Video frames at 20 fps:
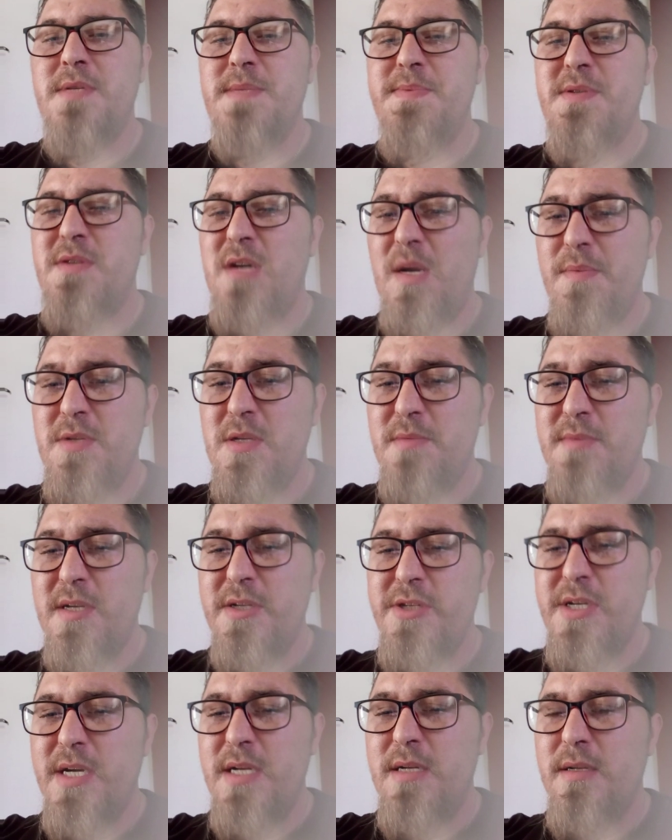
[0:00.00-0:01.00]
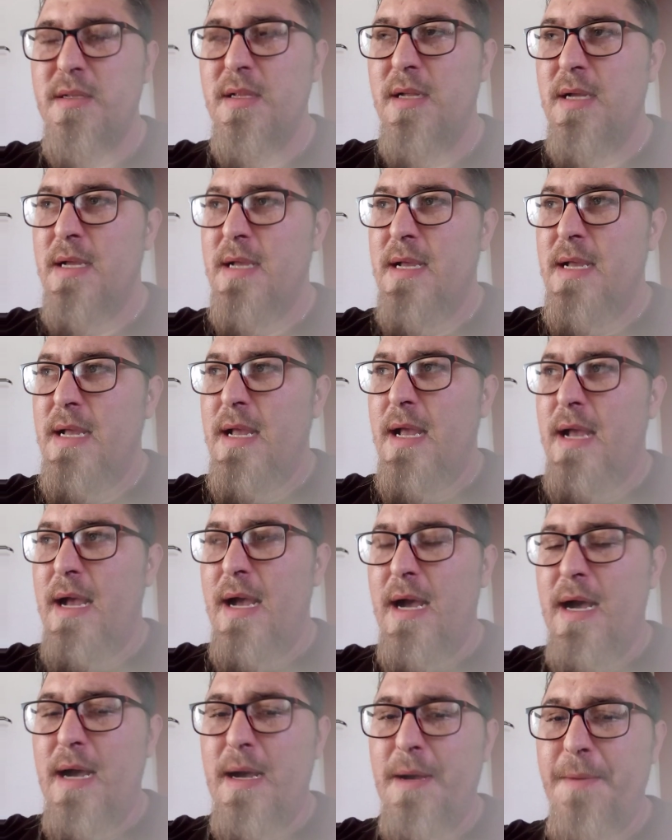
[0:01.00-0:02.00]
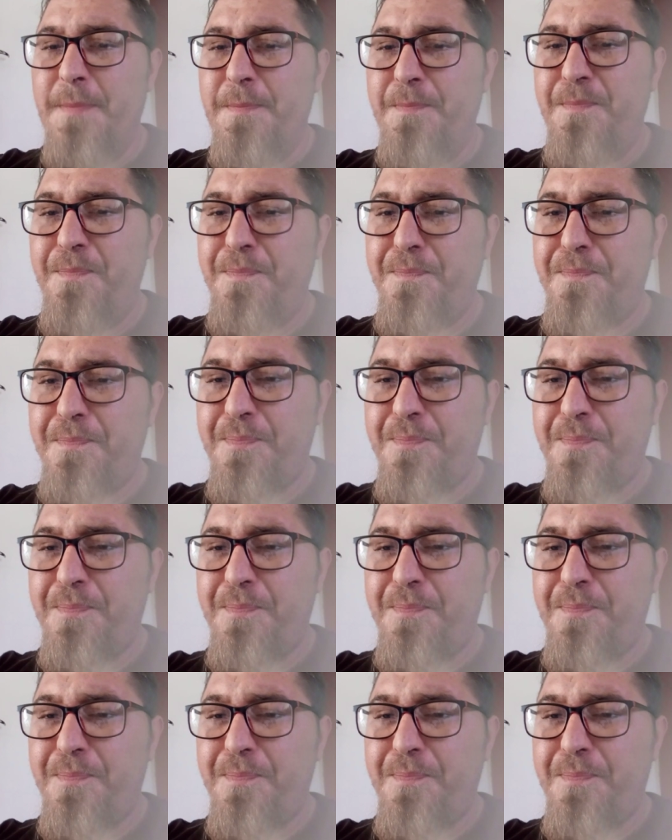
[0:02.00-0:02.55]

subscribe to my channel, um,